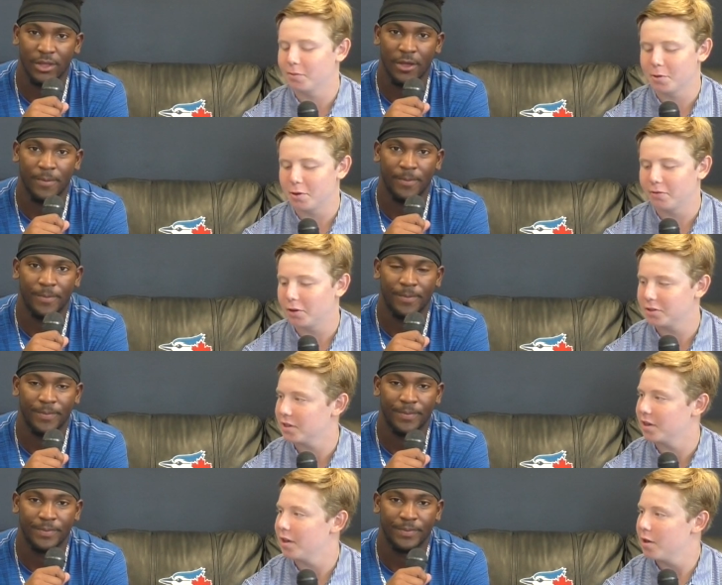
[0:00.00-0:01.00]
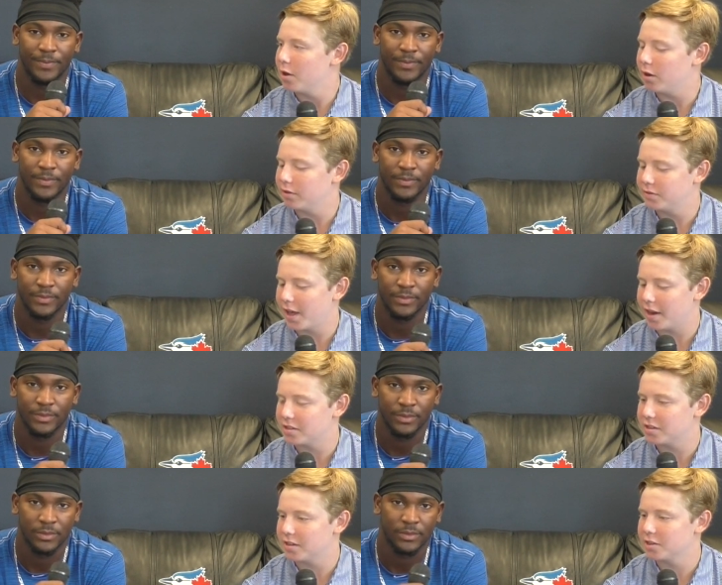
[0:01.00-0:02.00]
Speaker 1: from yep. the University of
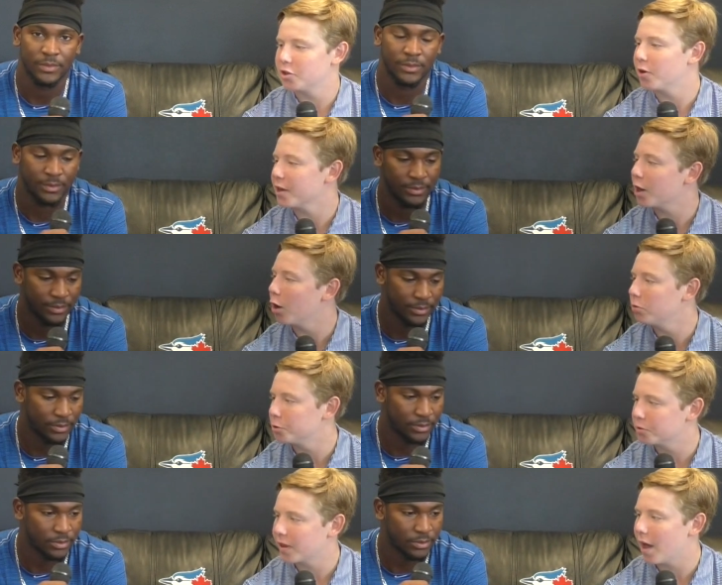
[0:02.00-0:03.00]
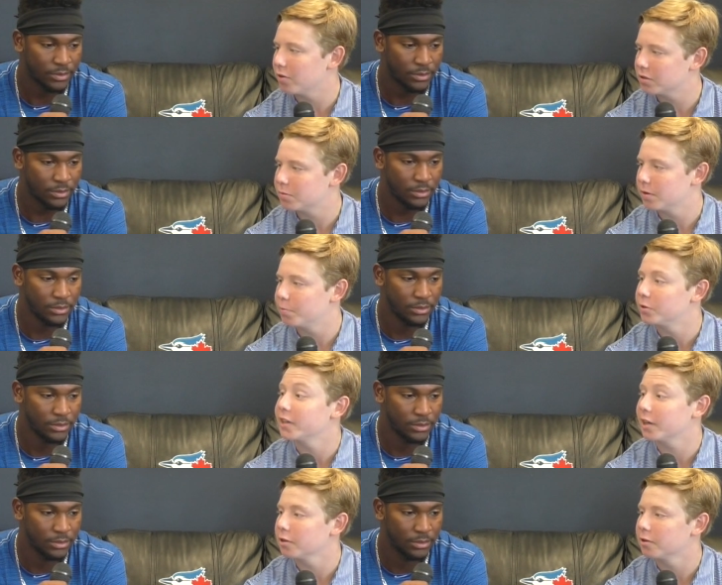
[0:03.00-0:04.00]
Tennessee. Is there any coach or scouts in
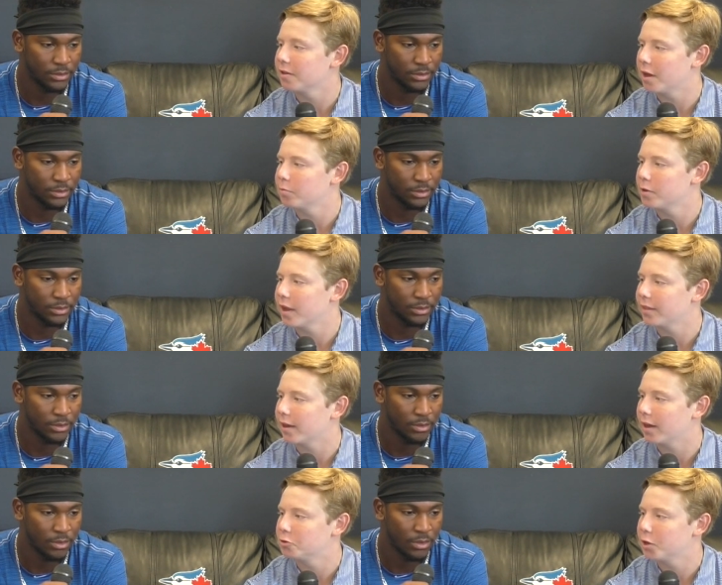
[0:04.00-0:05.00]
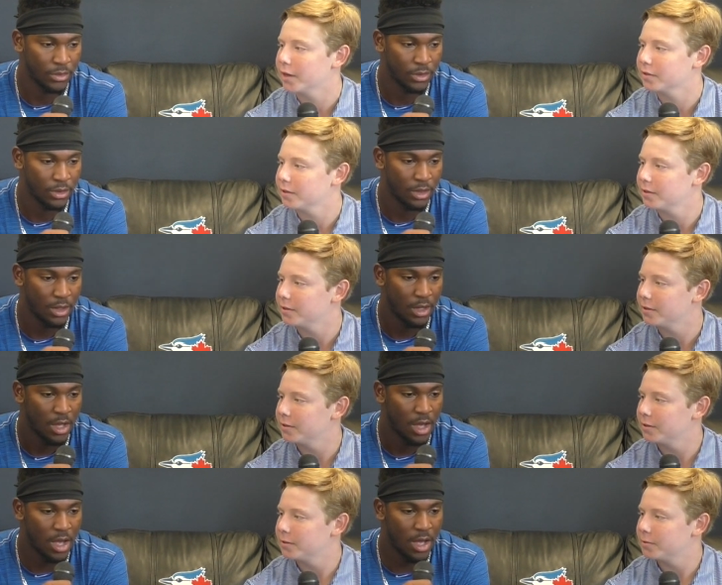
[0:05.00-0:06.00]
particular that helped you get that contract?
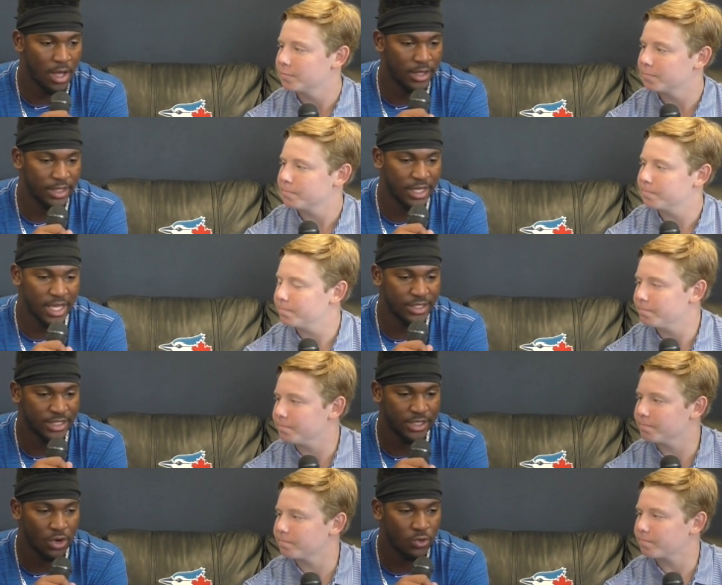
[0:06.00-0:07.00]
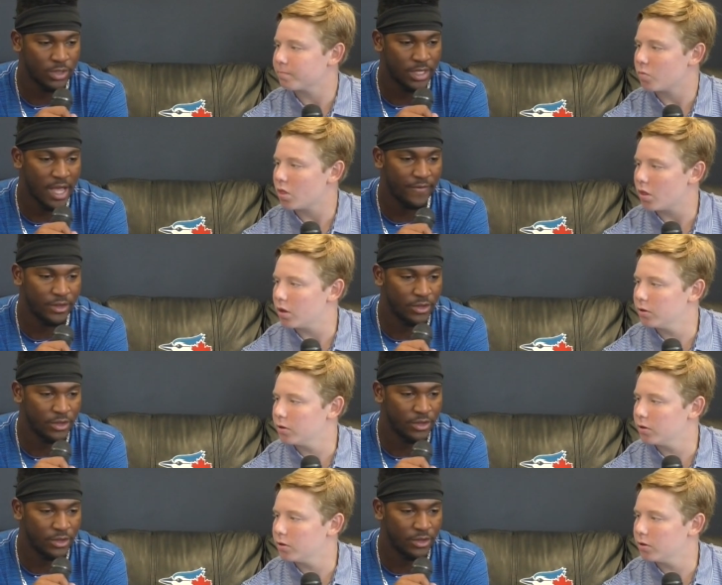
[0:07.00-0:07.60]
Speaker 2: Uh, yeah, just the whole staff at